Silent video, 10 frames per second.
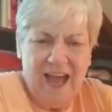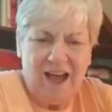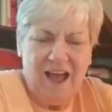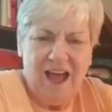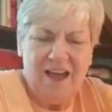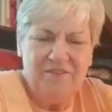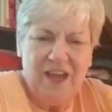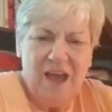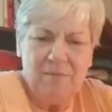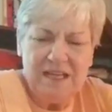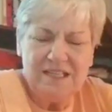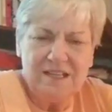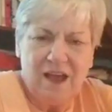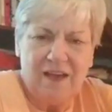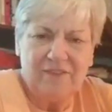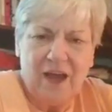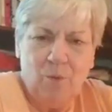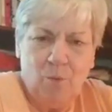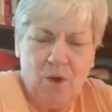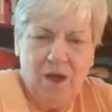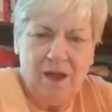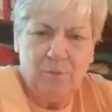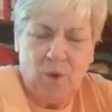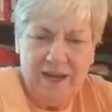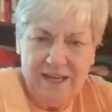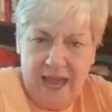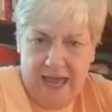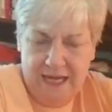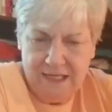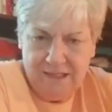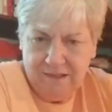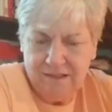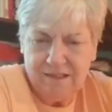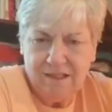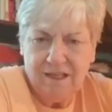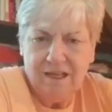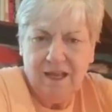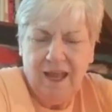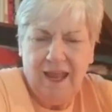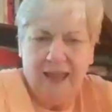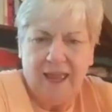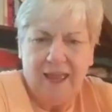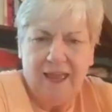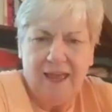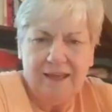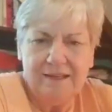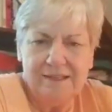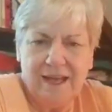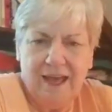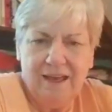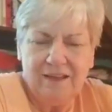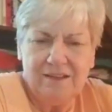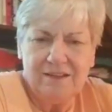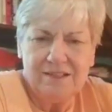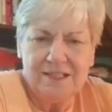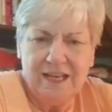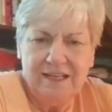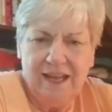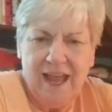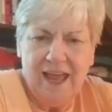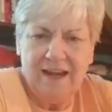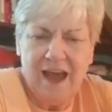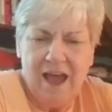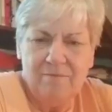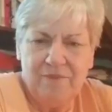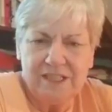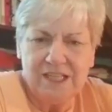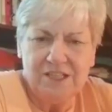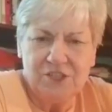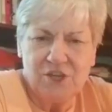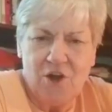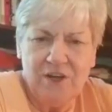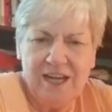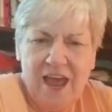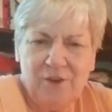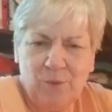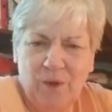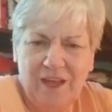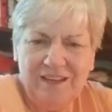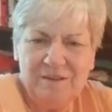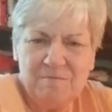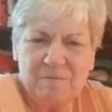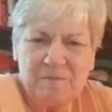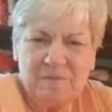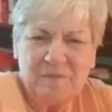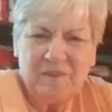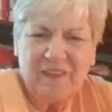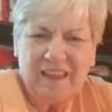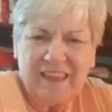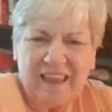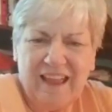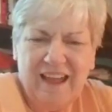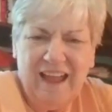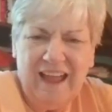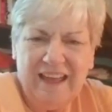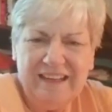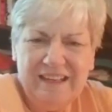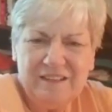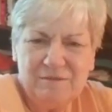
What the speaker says: Yeah, I've got one done. And Cindy, and I'm fixing to start another one. And